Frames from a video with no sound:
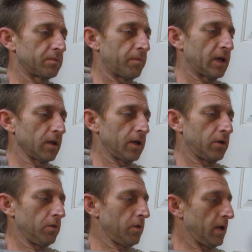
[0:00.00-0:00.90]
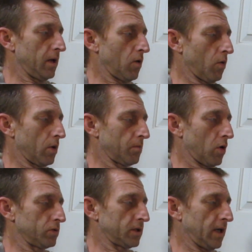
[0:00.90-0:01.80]
especially to the court
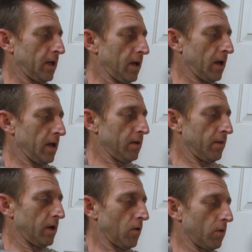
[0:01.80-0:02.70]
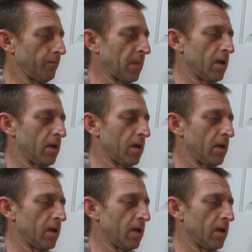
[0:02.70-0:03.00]
proceeding in the court.